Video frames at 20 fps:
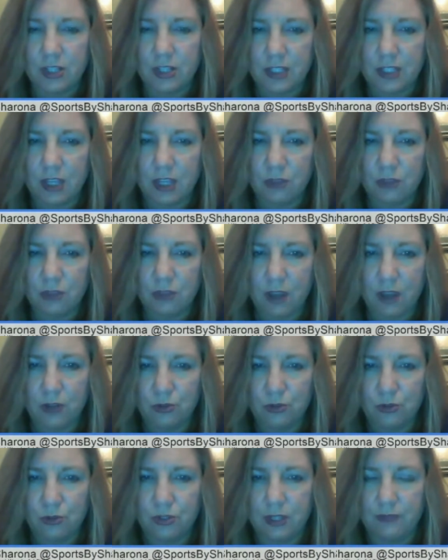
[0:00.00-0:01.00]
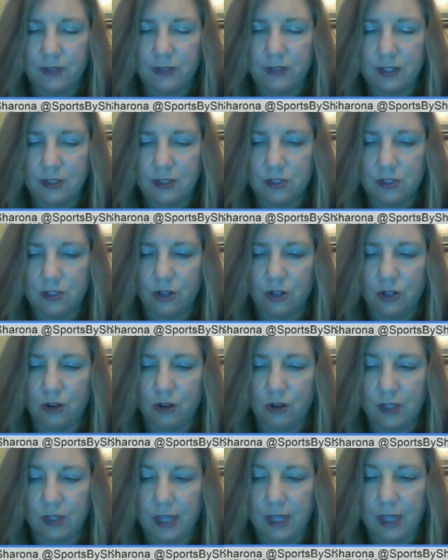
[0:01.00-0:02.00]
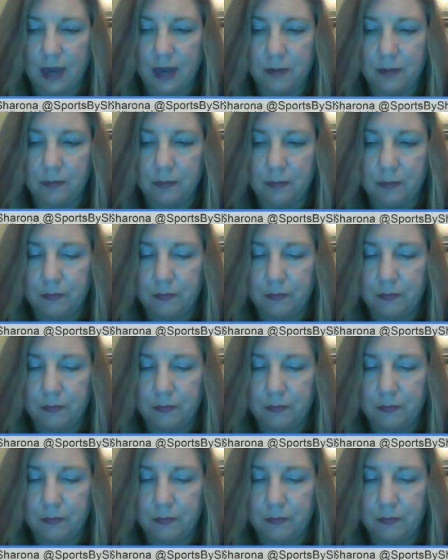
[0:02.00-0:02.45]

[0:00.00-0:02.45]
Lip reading: to see the Raiders defense this year. I really am.